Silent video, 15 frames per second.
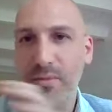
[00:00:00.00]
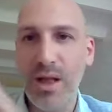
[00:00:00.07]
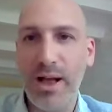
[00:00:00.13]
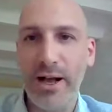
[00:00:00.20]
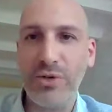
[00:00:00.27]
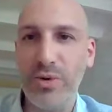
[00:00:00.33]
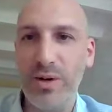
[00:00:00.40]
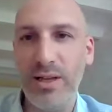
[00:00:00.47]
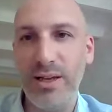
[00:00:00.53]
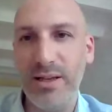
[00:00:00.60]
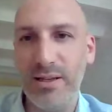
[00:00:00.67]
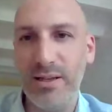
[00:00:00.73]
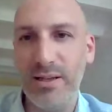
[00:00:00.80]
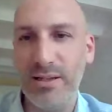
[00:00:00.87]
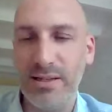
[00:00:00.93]

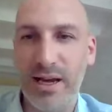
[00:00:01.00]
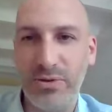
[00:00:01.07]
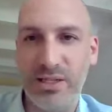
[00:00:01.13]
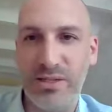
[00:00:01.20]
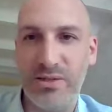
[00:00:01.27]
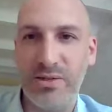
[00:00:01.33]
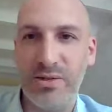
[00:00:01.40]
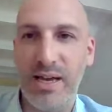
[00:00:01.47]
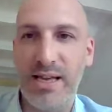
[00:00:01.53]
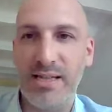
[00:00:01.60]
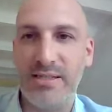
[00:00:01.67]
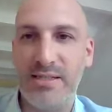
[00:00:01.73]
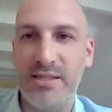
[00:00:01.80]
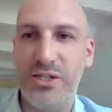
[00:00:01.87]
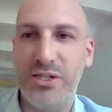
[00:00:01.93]
actually it's addressed the
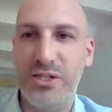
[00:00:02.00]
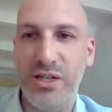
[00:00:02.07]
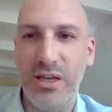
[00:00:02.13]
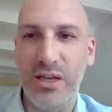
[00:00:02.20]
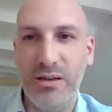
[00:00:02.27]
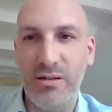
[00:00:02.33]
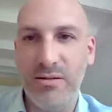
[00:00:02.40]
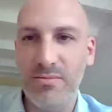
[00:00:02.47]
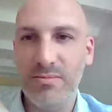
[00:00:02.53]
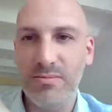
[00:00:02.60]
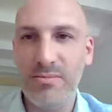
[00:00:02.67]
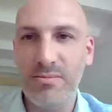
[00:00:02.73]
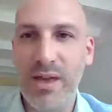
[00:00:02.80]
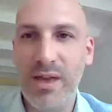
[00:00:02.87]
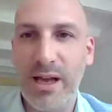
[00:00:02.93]
SDG
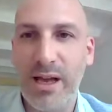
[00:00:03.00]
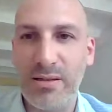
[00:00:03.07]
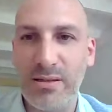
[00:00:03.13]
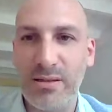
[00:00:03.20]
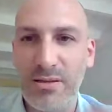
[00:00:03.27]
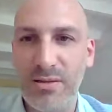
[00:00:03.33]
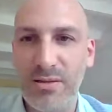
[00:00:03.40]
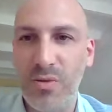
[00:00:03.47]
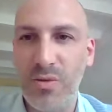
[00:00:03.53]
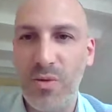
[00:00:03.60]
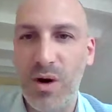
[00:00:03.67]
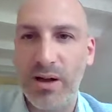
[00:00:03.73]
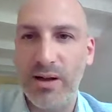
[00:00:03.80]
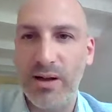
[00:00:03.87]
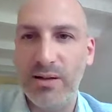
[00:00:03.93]
X,
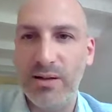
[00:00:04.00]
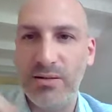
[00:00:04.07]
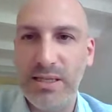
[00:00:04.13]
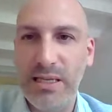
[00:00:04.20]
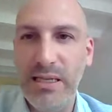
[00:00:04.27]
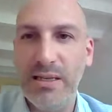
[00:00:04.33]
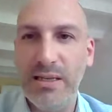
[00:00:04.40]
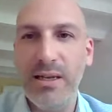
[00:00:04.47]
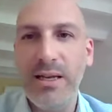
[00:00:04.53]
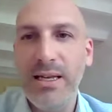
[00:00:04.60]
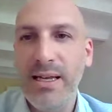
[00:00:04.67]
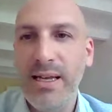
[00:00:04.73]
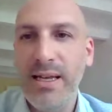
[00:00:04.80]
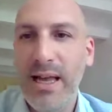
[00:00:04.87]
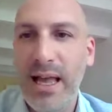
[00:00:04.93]
Y, or Z.
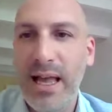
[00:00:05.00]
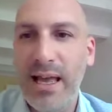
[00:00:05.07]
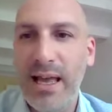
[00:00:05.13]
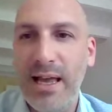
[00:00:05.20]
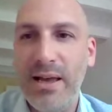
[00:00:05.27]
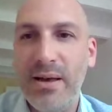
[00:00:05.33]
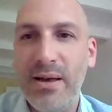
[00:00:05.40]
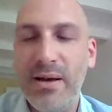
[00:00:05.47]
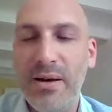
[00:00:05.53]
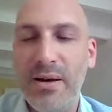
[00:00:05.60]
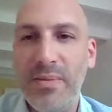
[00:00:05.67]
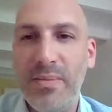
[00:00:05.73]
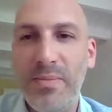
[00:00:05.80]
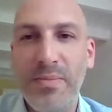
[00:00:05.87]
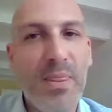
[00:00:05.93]

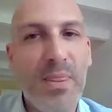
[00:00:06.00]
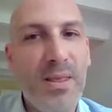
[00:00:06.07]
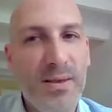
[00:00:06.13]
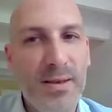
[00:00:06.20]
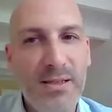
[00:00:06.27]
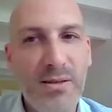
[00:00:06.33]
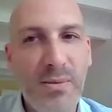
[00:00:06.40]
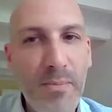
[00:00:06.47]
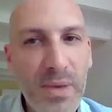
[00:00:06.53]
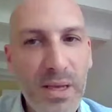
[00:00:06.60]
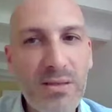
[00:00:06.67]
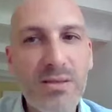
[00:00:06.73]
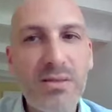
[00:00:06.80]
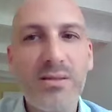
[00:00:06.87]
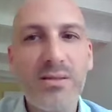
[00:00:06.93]
It's a
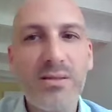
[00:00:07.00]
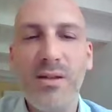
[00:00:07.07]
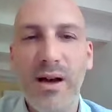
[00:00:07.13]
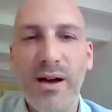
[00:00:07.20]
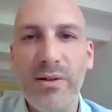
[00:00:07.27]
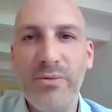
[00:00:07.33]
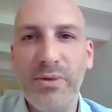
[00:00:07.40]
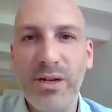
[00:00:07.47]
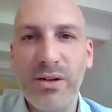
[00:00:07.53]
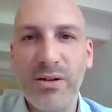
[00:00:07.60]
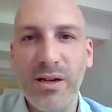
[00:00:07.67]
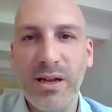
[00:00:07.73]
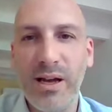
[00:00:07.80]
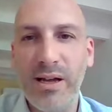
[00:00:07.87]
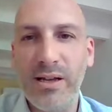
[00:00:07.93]
miss, I
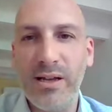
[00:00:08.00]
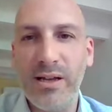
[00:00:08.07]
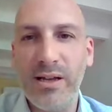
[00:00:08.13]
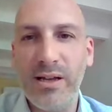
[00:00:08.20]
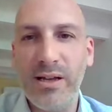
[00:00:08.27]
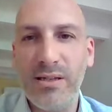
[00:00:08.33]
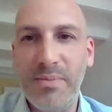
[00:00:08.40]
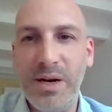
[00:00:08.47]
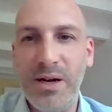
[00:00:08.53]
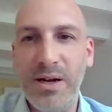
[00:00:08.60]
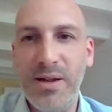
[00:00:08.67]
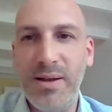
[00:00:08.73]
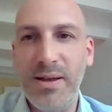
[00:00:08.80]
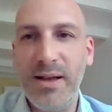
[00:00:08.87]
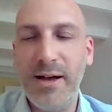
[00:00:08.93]
recognize,
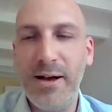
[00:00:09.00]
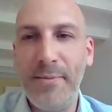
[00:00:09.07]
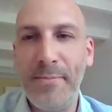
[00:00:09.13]
but